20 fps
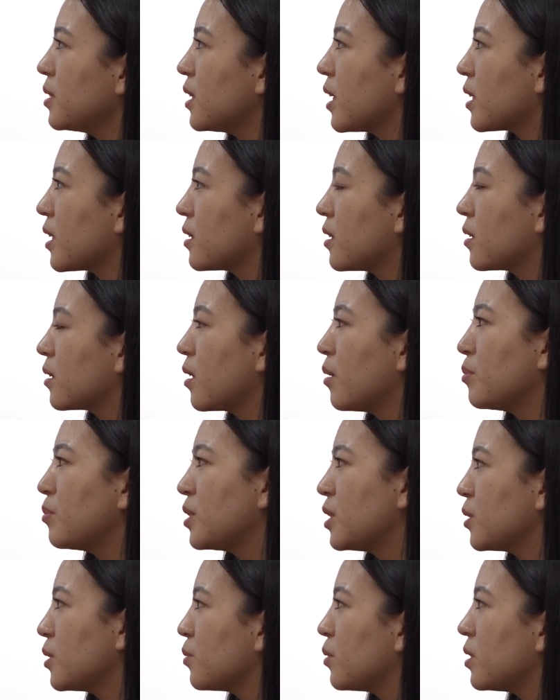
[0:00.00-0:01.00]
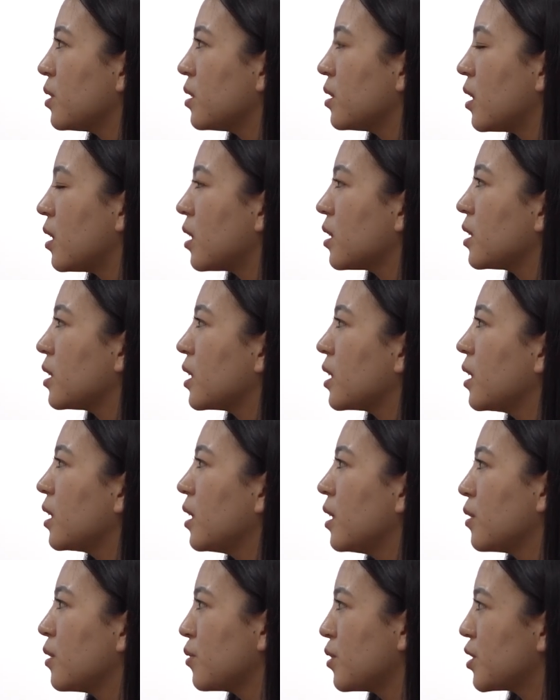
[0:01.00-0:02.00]
then the committee will
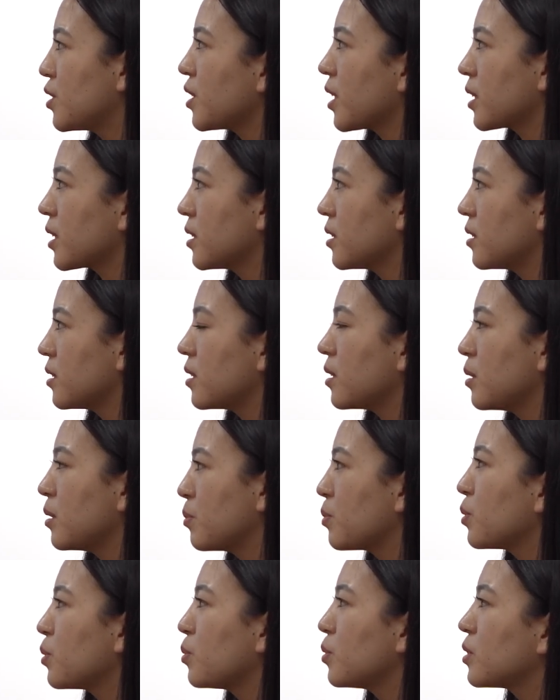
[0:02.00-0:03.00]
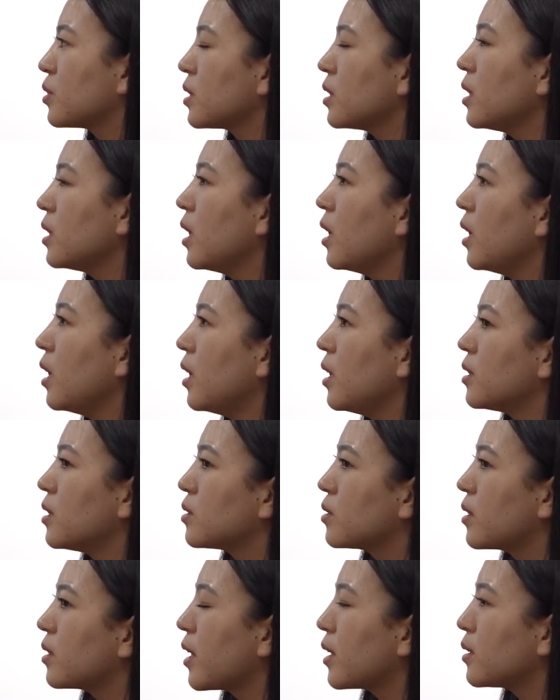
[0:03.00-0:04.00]
reject the proposal.
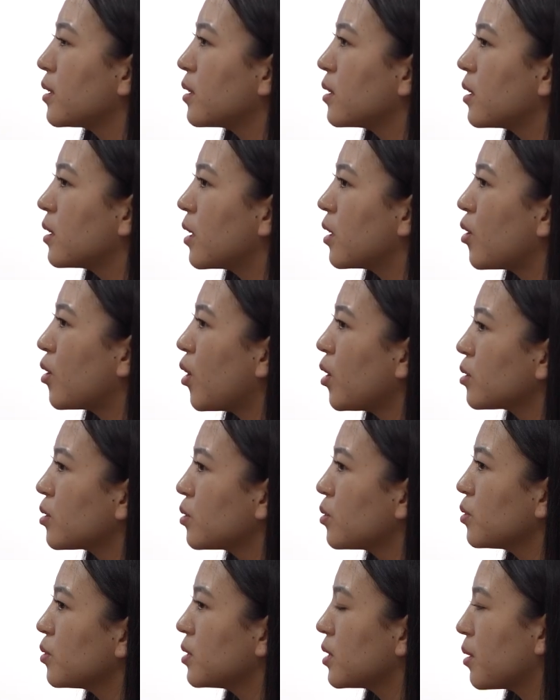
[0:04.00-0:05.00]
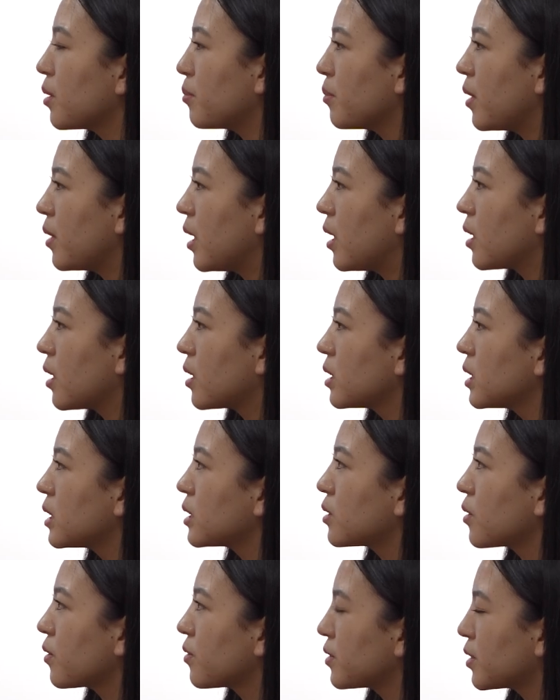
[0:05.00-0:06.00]
Then there are also some
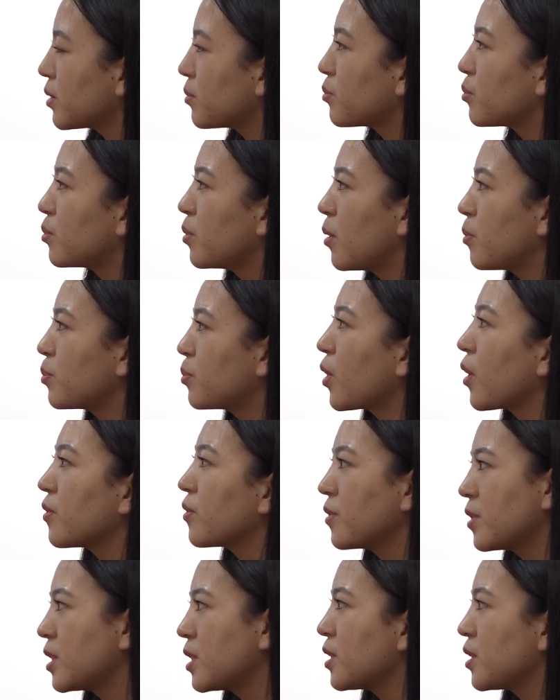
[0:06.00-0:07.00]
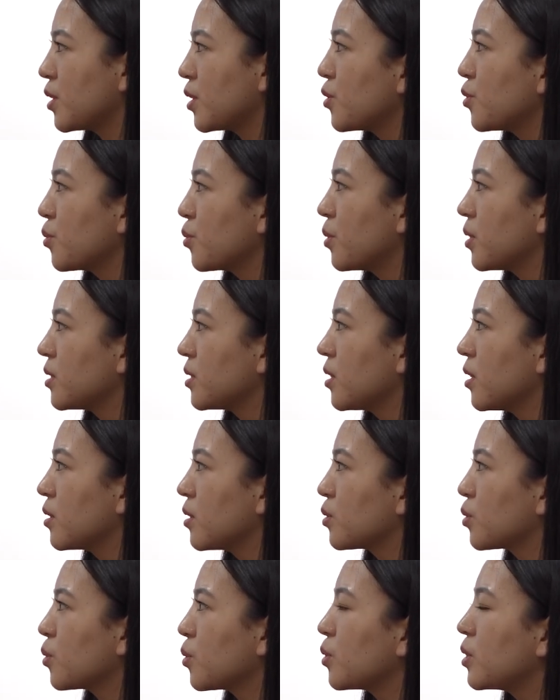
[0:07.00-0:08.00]
list of some prohibited issuers.
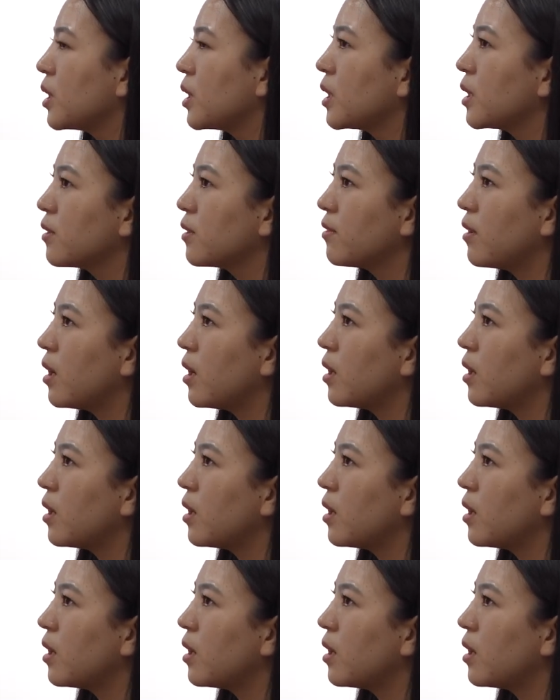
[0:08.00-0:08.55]
So the